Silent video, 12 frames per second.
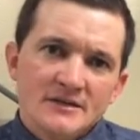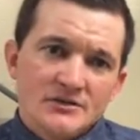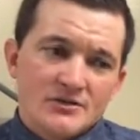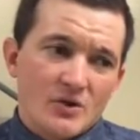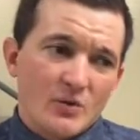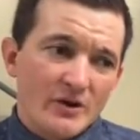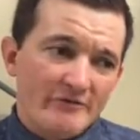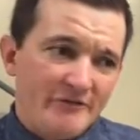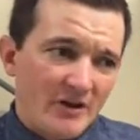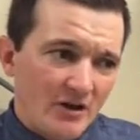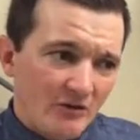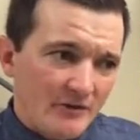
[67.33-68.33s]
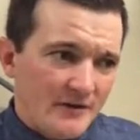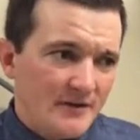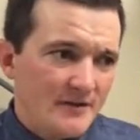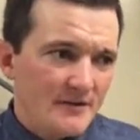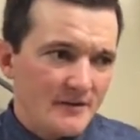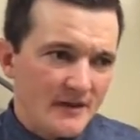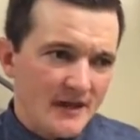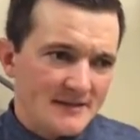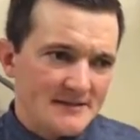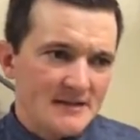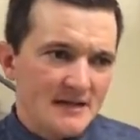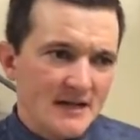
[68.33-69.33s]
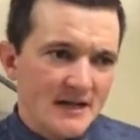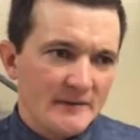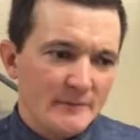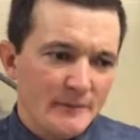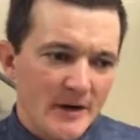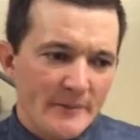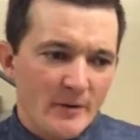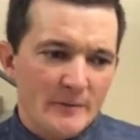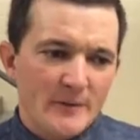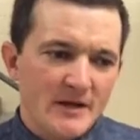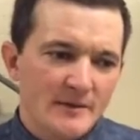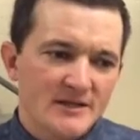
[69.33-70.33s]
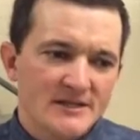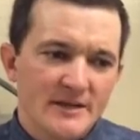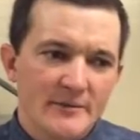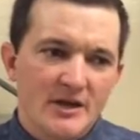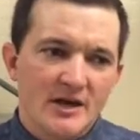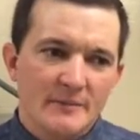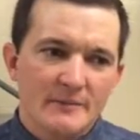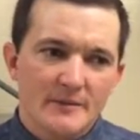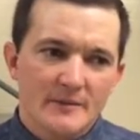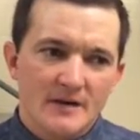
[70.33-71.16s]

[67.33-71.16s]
So we felt that by bumping him and Timmy up,